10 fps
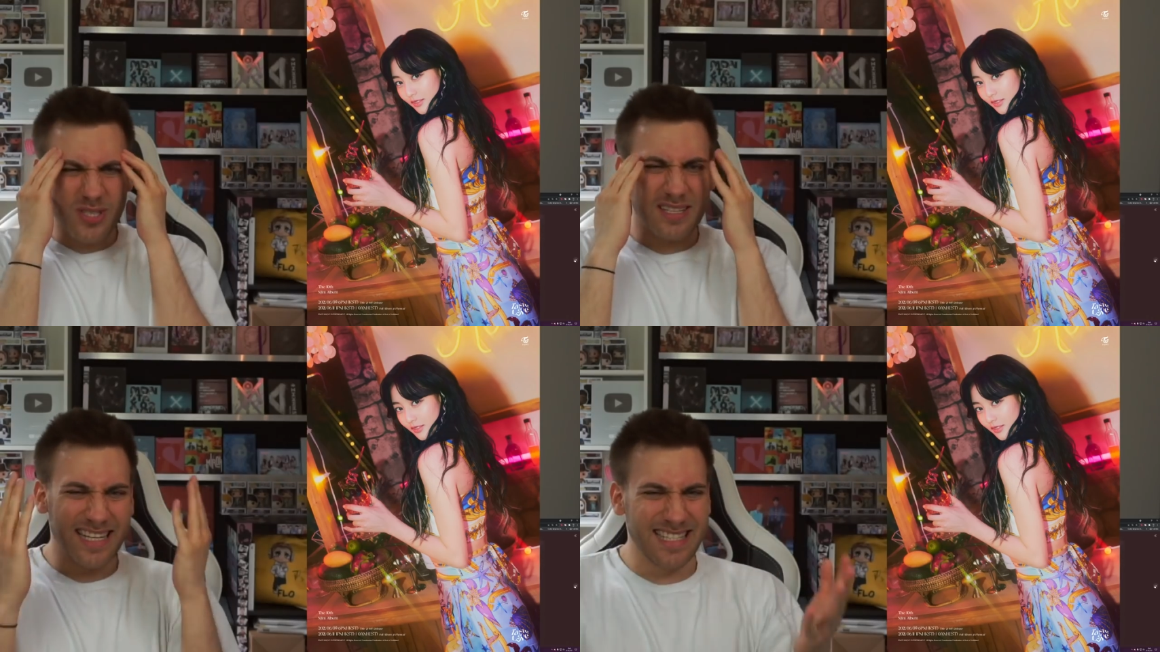
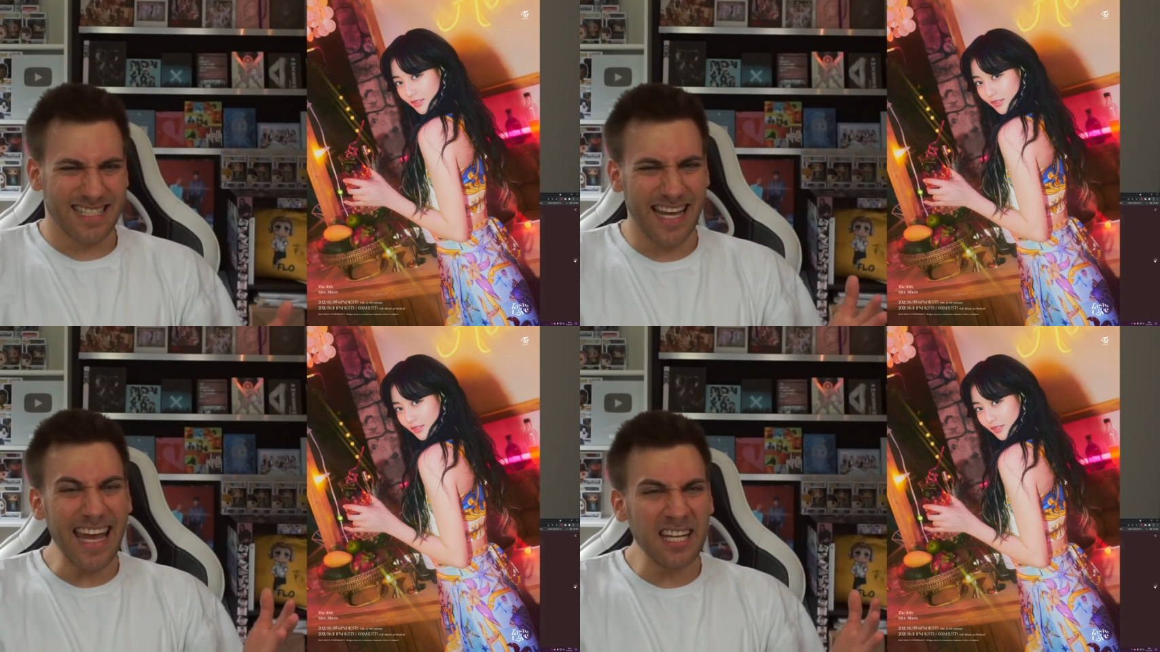Speaker 1: are
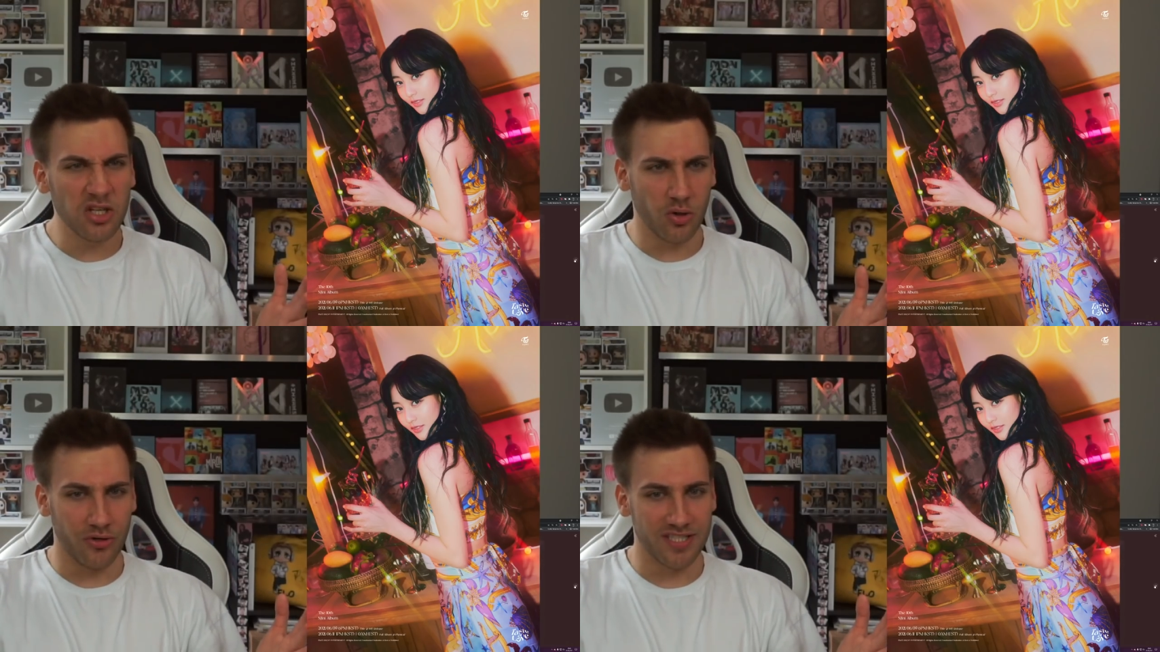insane
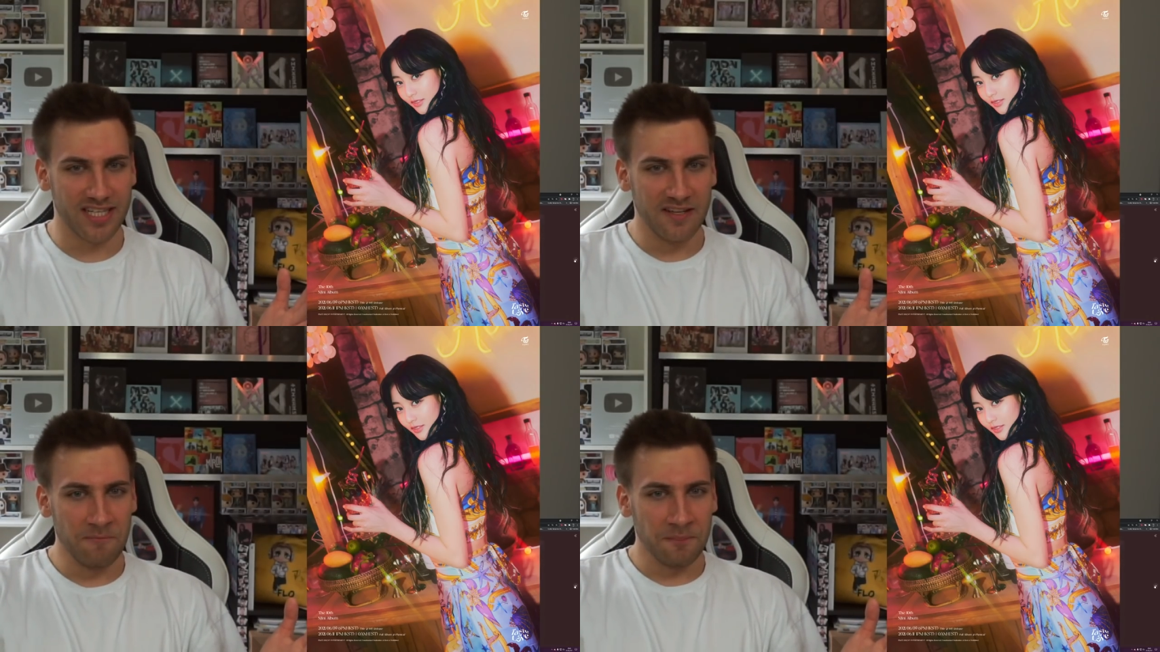good.
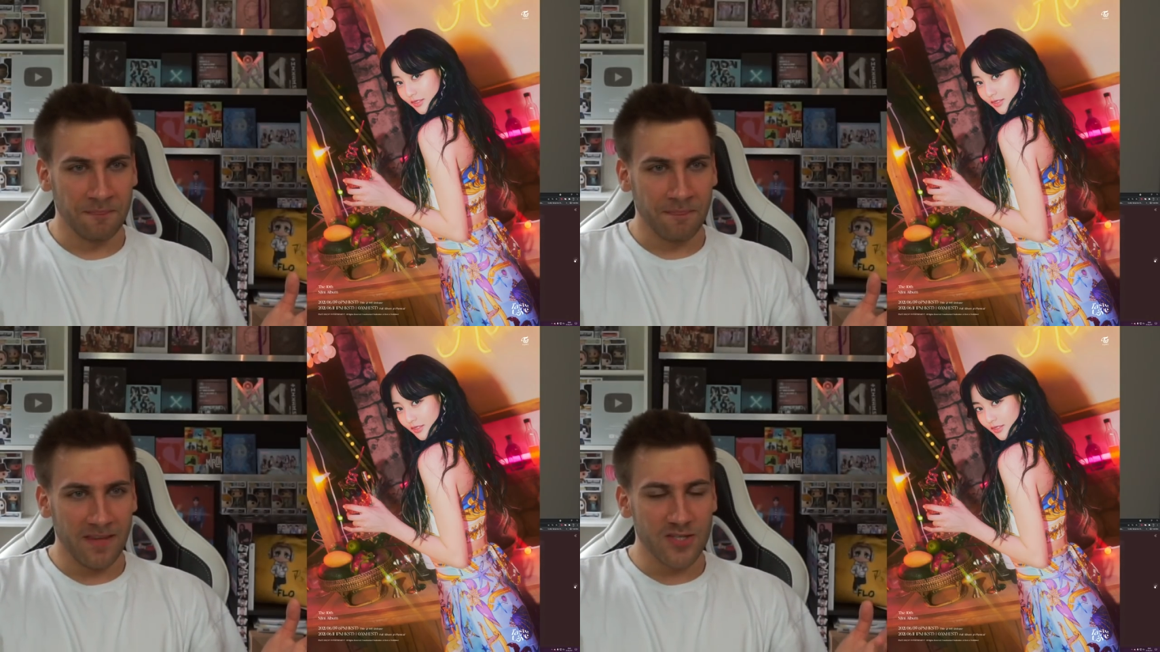
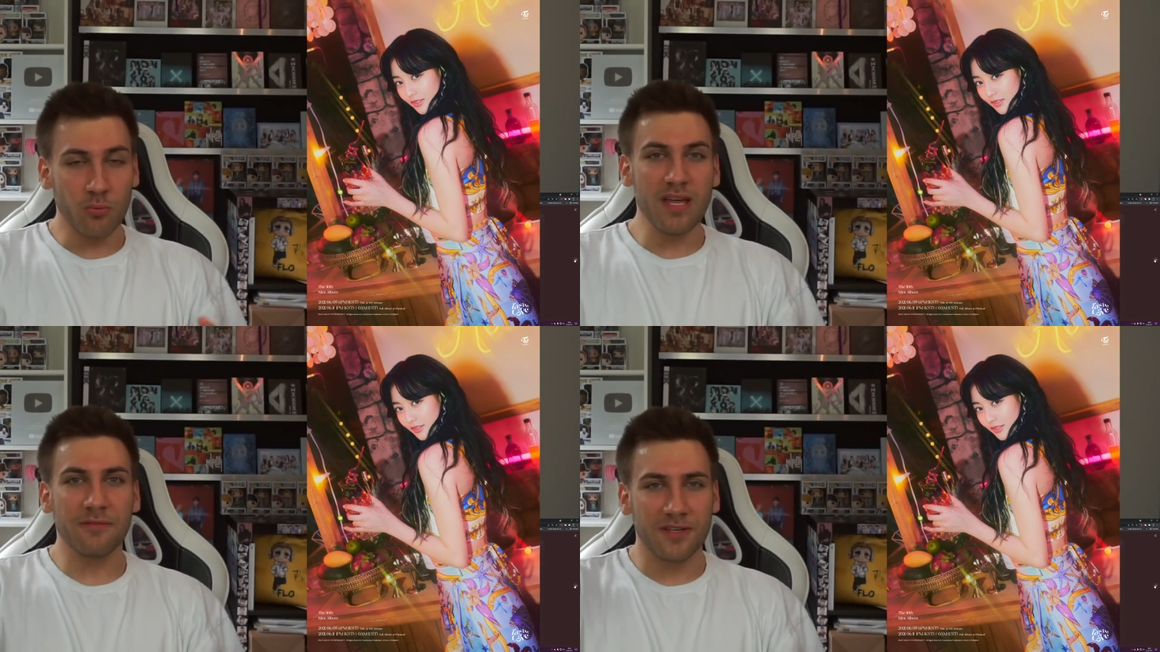So
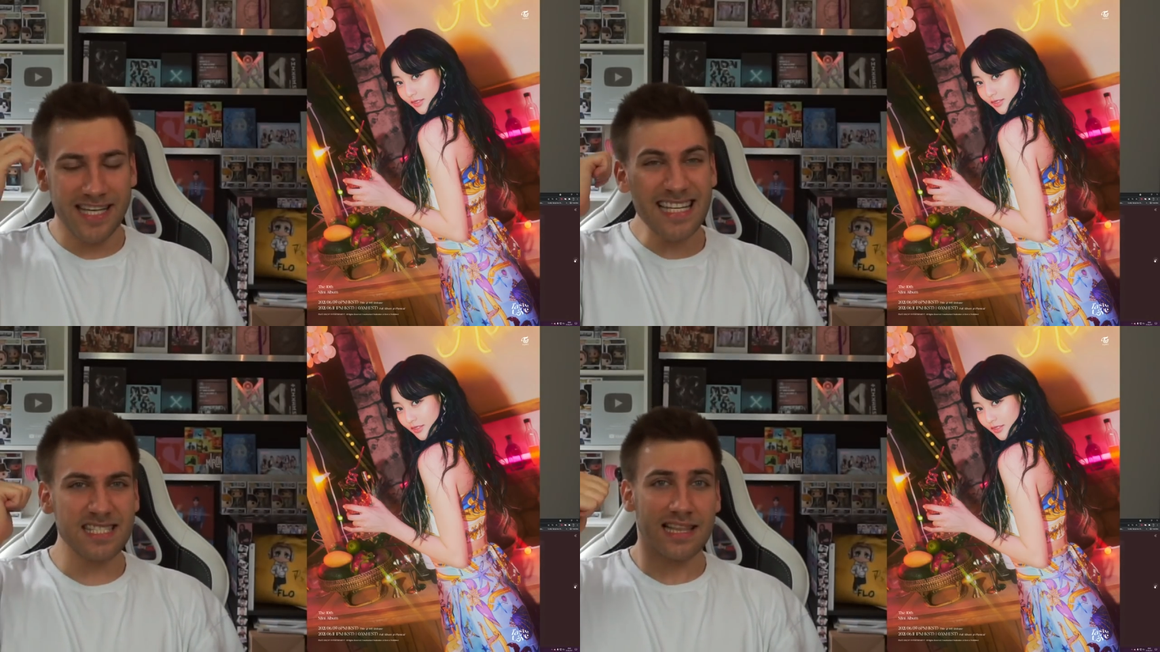we have,
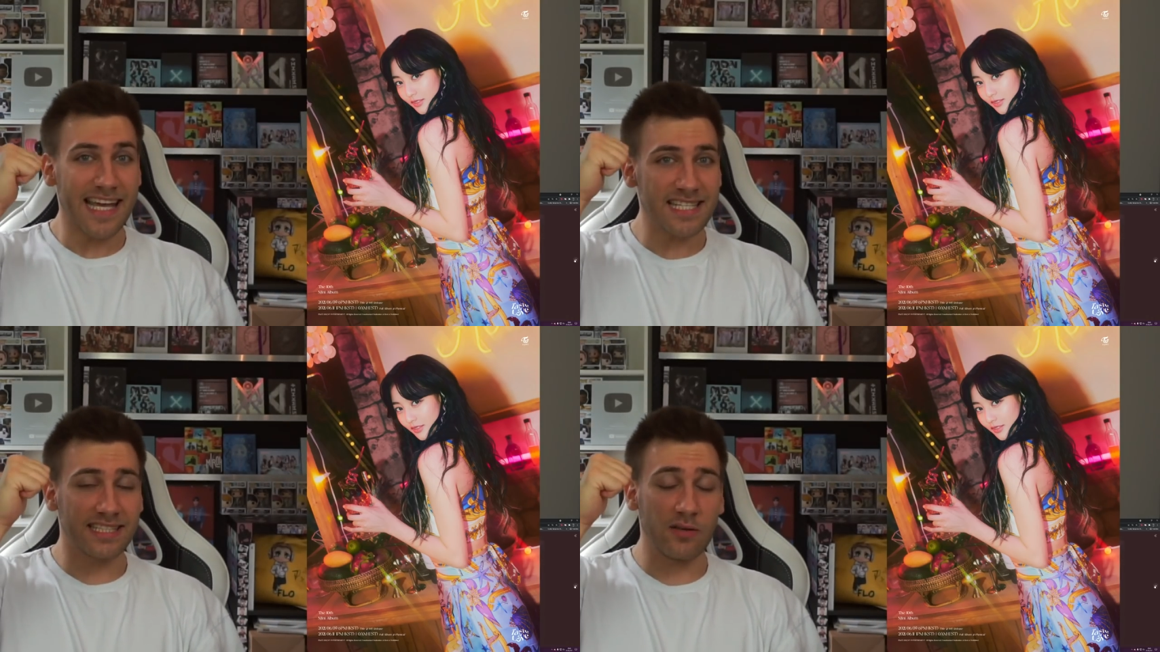
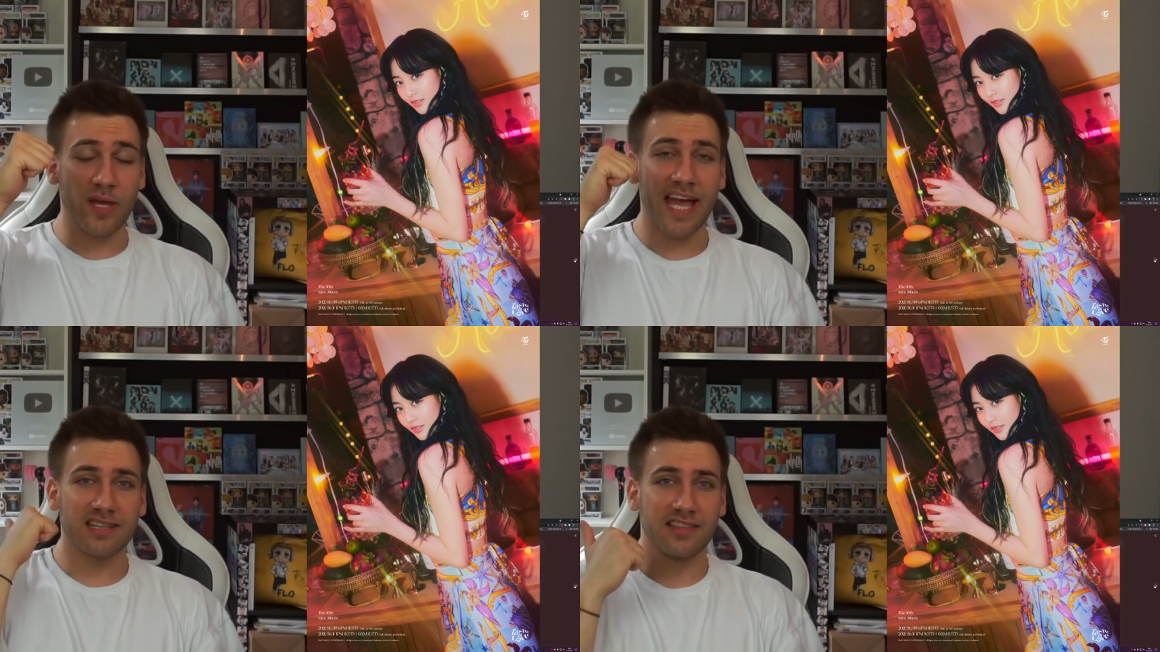yesterday we
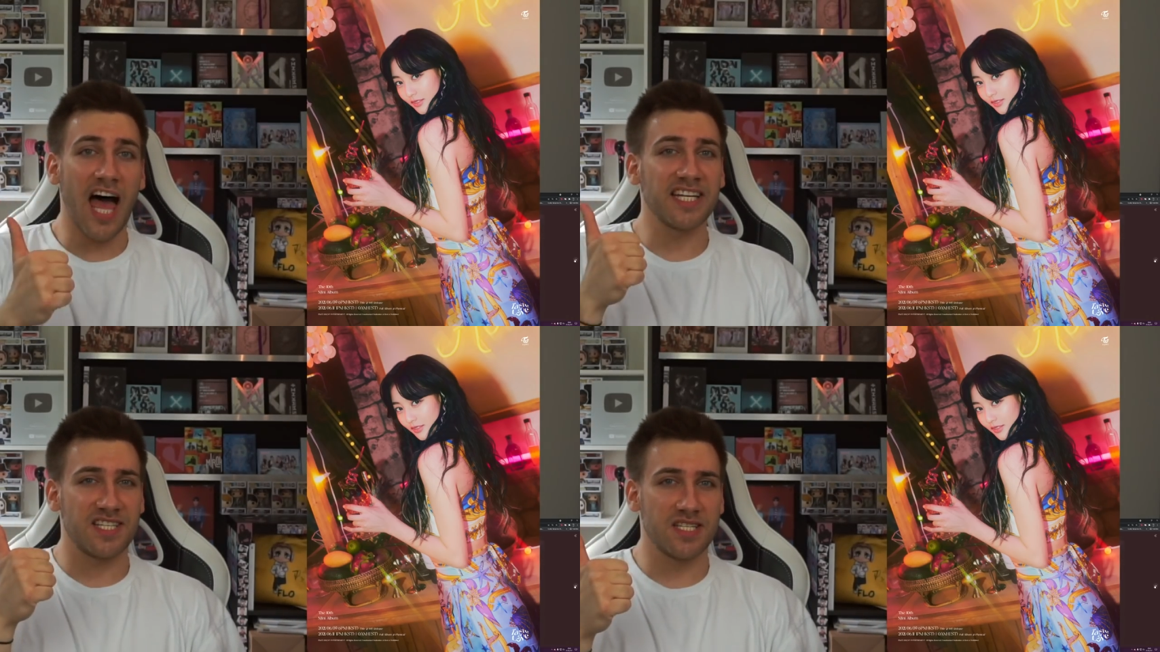had
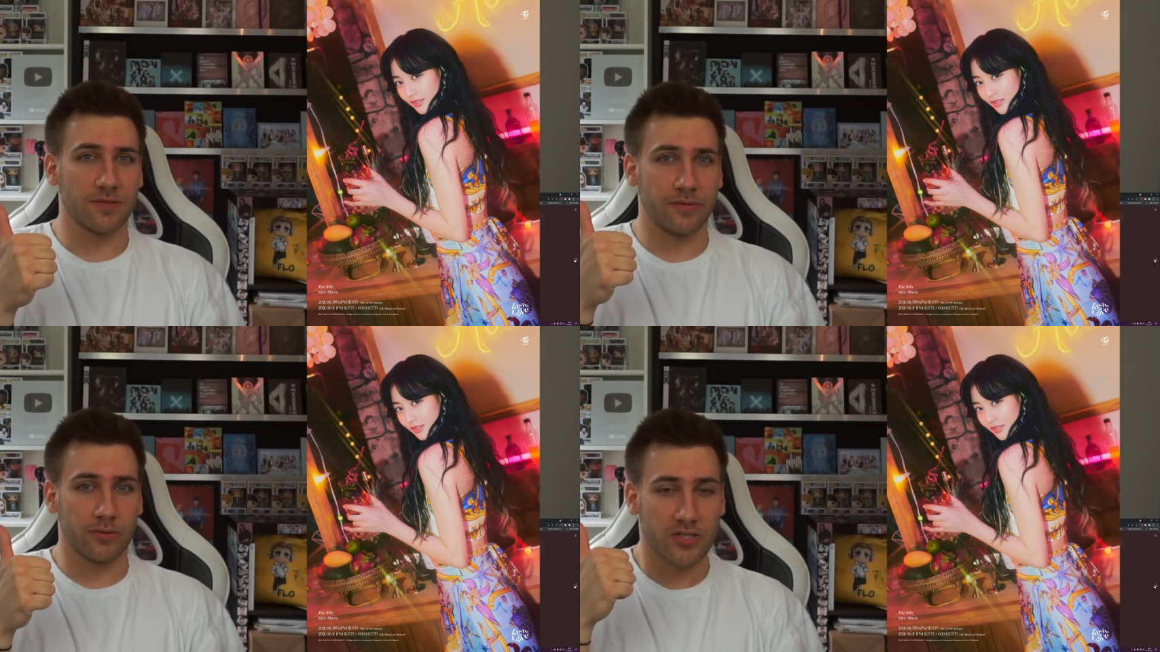9 teaser photos,